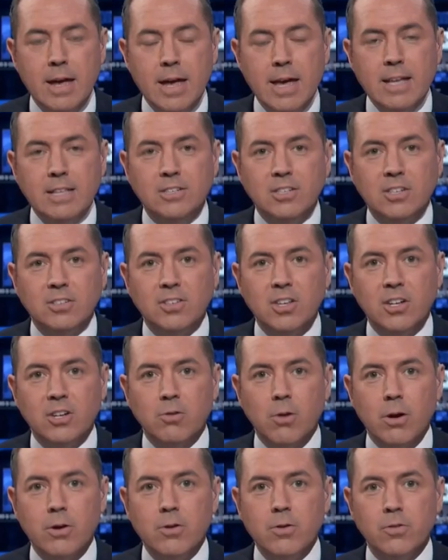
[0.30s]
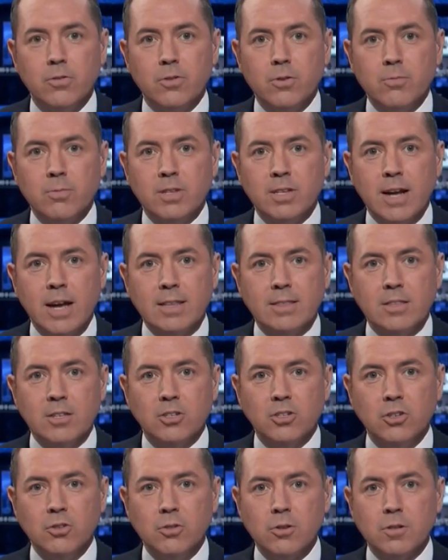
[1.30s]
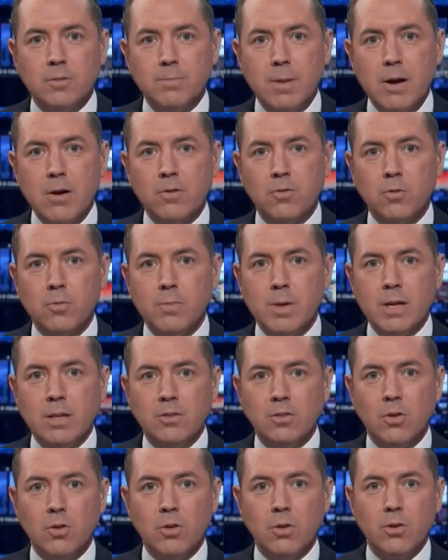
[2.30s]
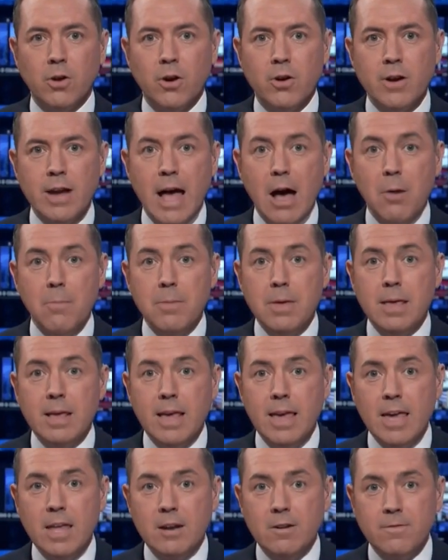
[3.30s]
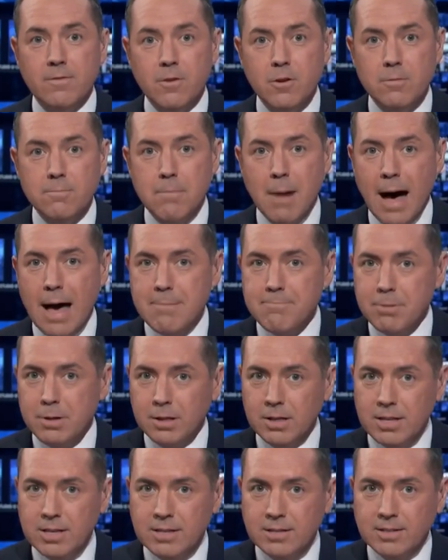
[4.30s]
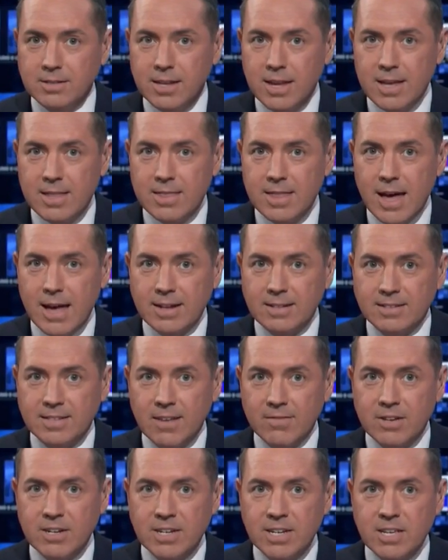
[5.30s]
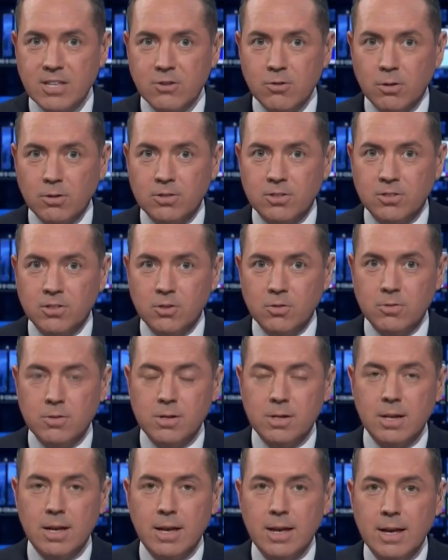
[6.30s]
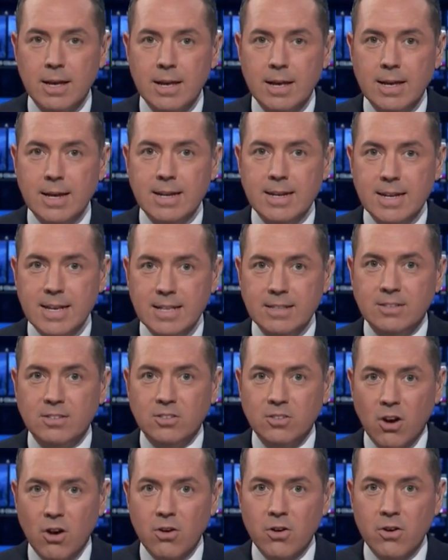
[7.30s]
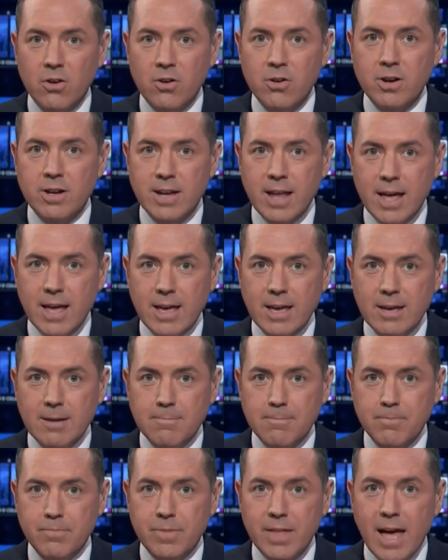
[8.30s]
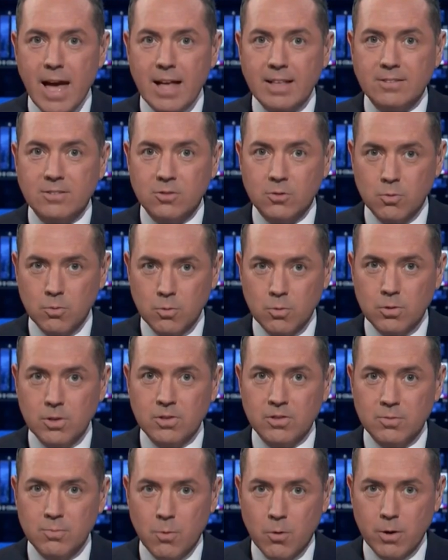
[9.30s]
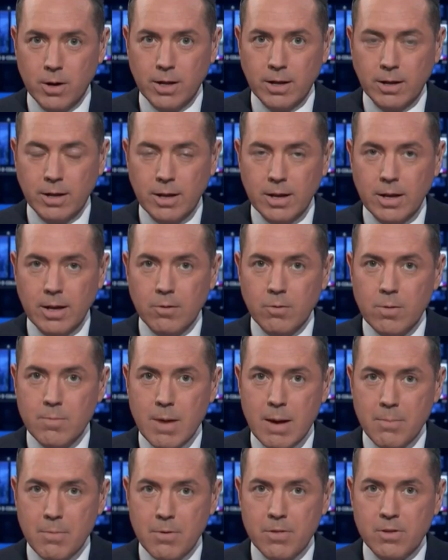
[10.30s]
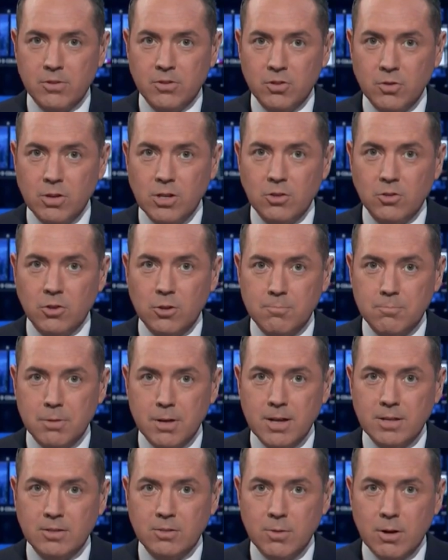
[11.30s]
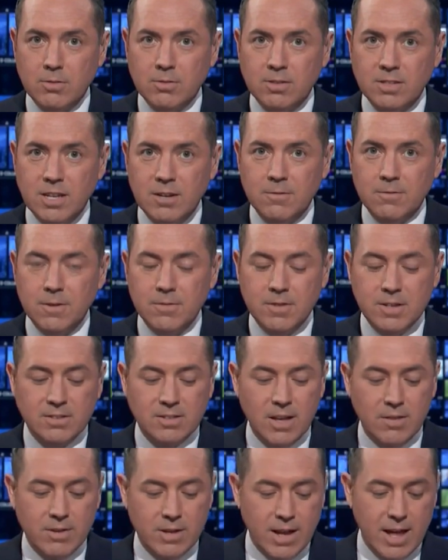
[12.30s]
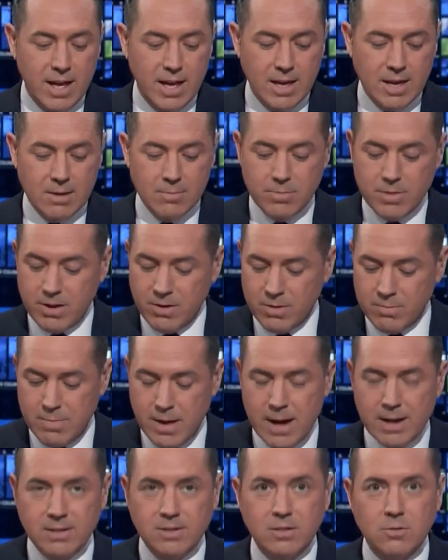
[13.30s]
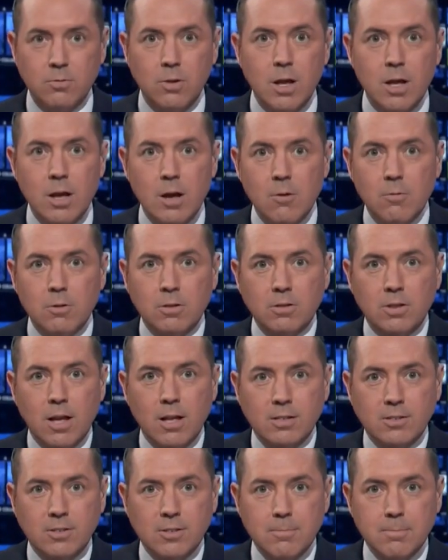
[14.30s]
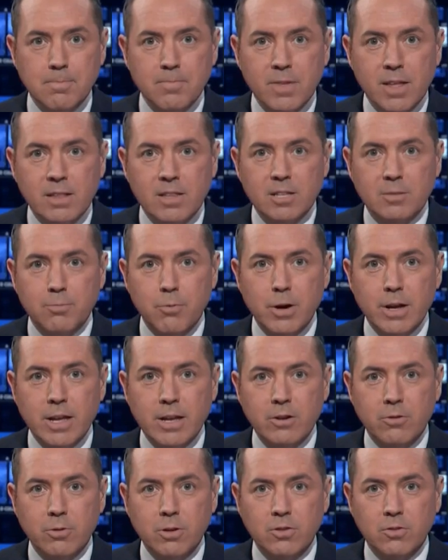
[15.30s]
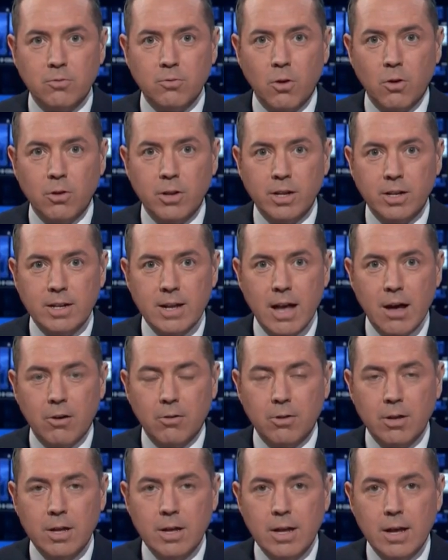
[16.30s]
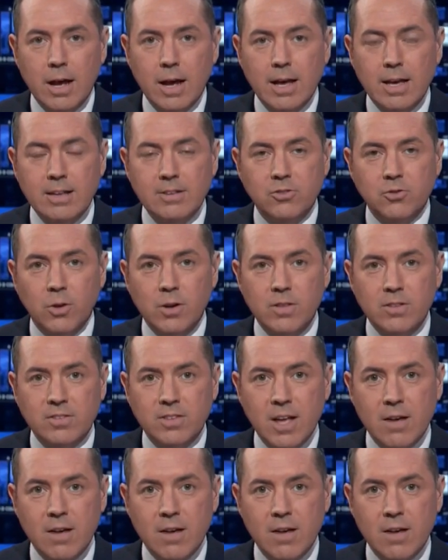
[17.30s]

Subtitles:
And just into our newsroom tonight, the shooter's parents were being told are now being interviewed by police, and that 17-year-old student did start her day at school this morning. Remember, the shooting took place around 10:57 a.m. there in Madison, Wisconsin. Let's bring in Chris-Grollnek now. He's joining this